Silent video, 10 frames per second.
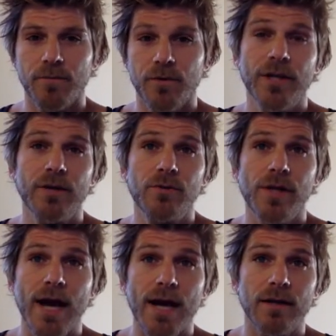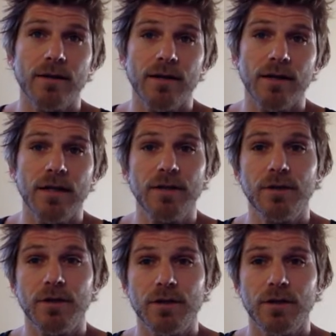You can do that
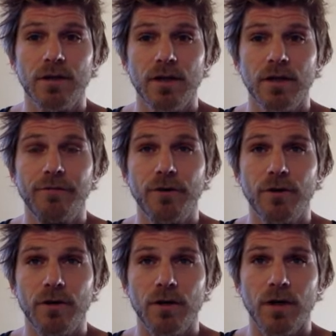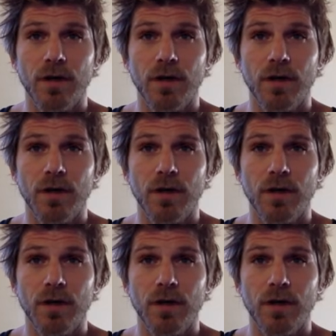either if you're